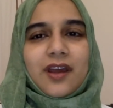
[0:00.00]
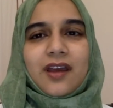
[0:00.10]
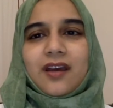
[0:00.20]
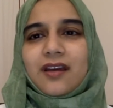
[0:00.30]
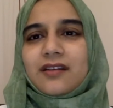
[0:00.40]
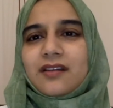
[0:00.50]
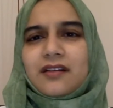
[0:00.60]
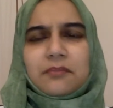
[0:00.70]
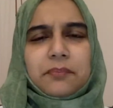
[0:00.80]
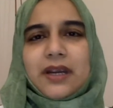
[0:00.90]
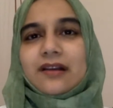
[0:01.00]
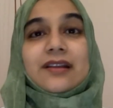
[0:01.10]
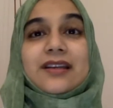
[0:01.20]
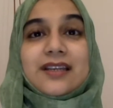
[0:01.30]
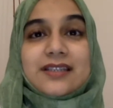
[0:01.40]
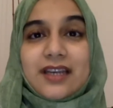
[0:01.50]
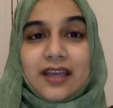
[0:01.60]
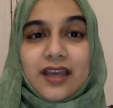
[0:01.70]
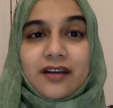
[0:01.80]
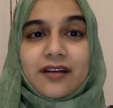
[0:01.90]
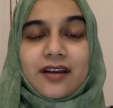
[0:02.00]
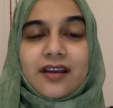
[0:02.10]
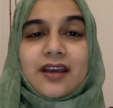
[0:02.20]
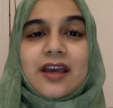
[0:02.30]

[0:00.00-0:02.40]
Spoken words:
and barely needs any caring.